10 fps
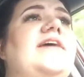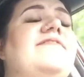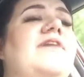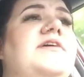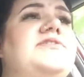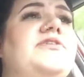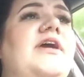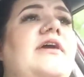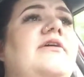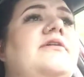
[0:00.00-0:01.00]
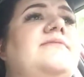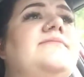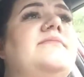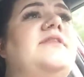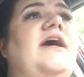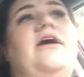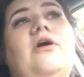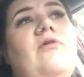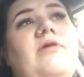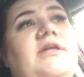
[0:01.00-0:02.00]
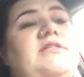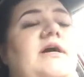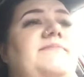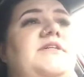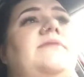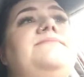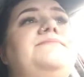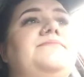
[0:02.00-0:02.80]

in foster care that go unadopted.